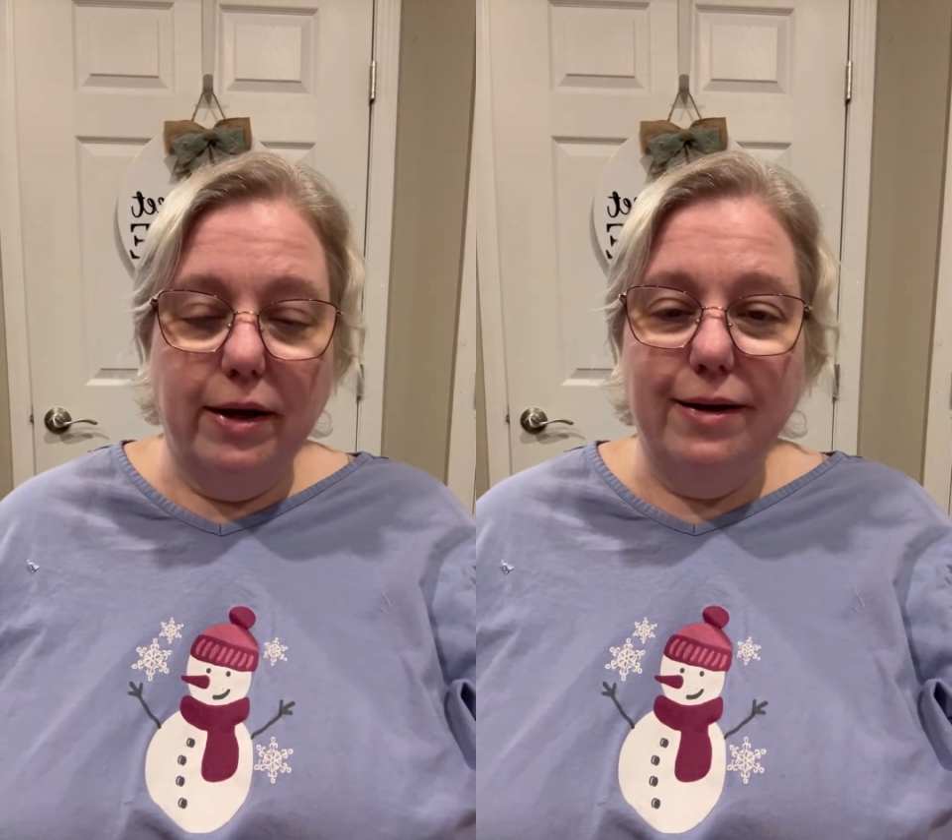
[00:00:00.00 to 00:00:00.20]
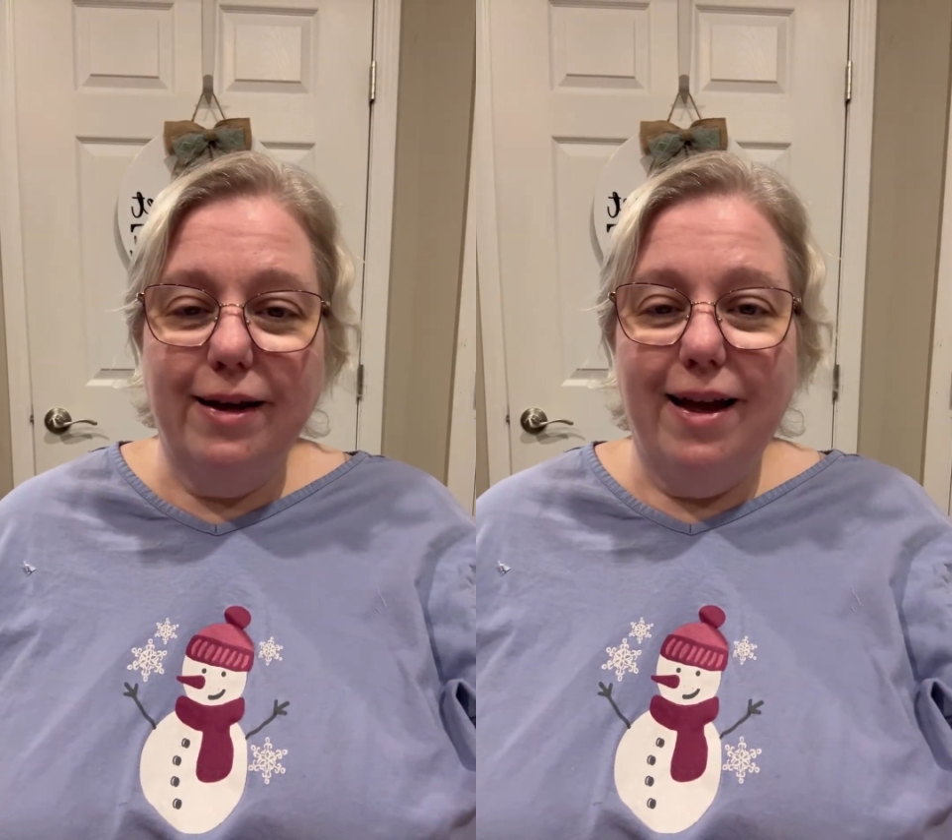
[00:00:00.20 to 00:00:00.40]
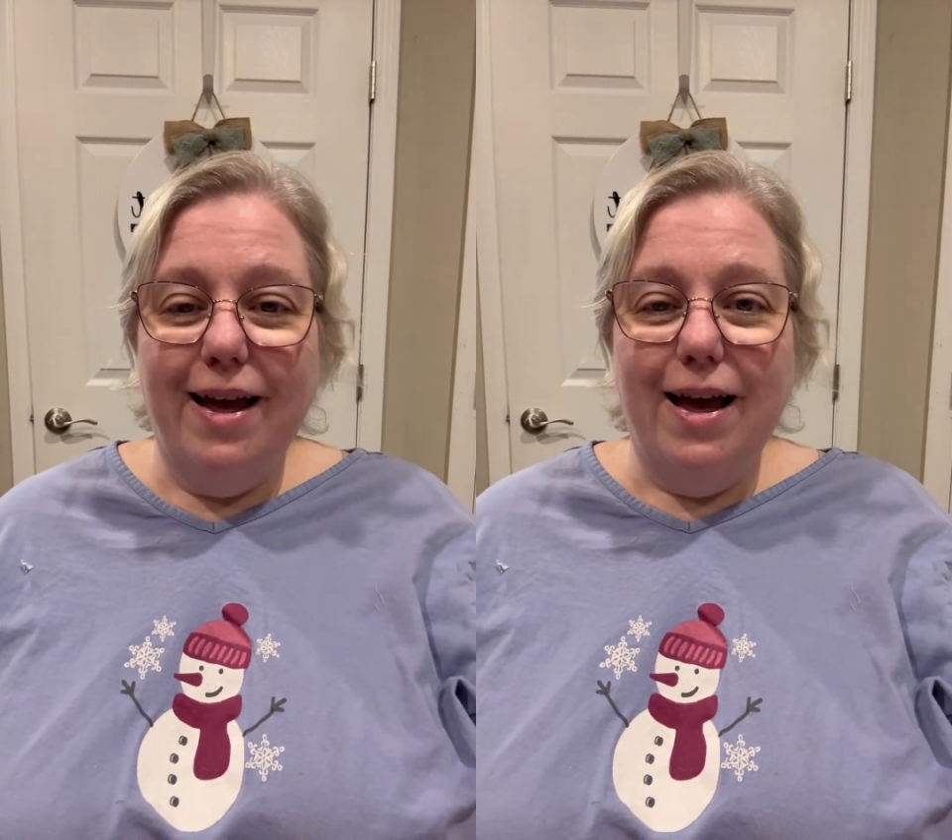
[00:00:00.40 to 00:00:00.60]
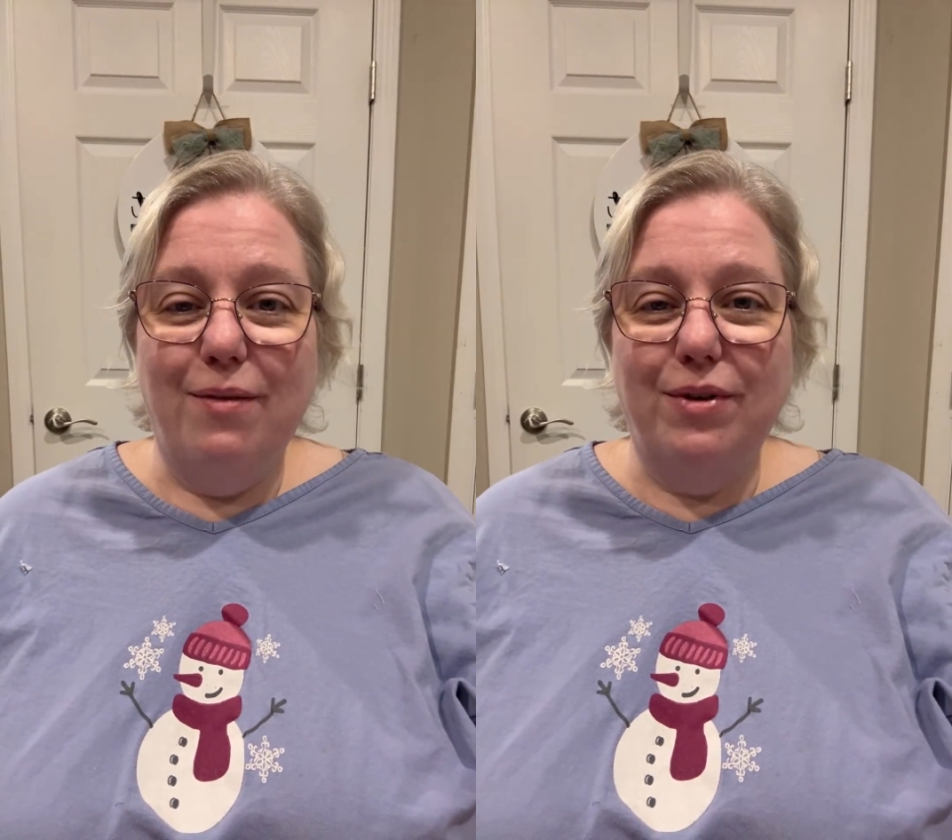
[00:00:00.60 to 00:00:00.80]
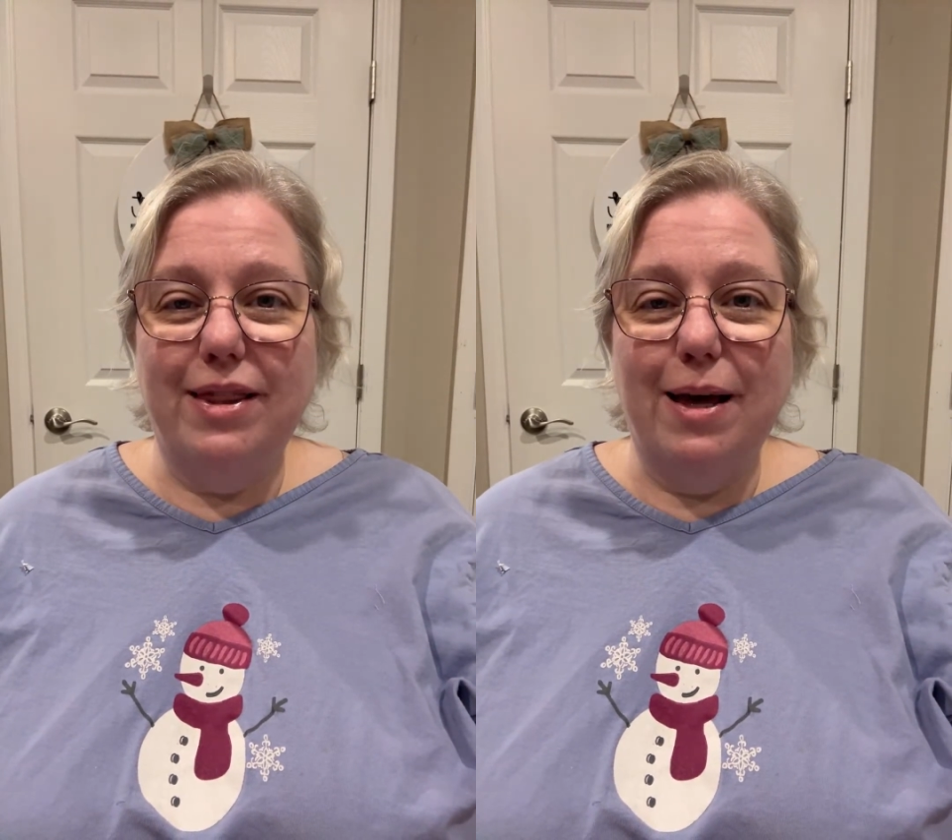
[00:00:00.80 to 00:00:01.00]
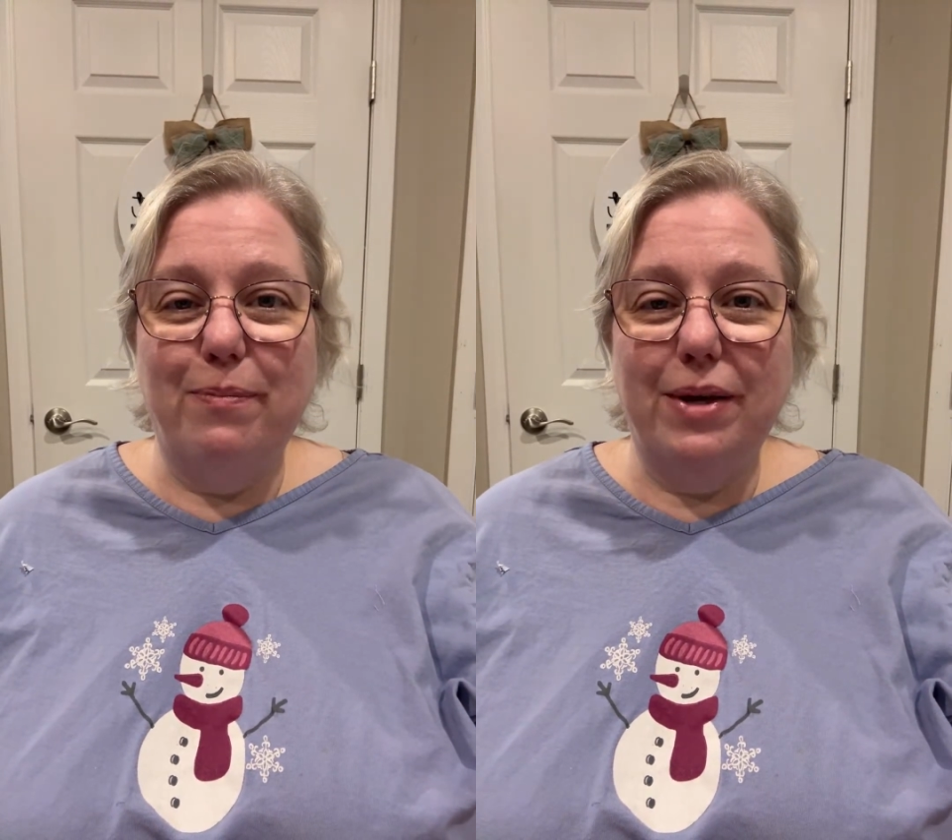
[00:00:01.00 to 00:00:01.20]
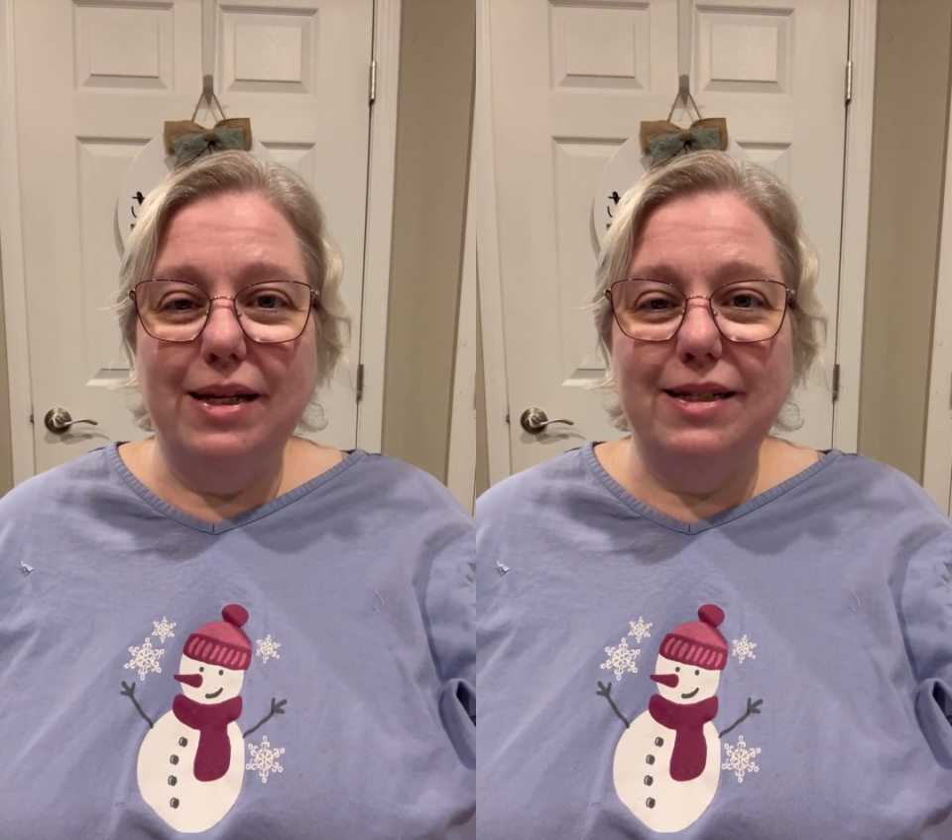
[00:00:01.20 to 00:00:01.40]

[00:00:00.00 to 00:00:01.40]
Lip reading: whole thing. And with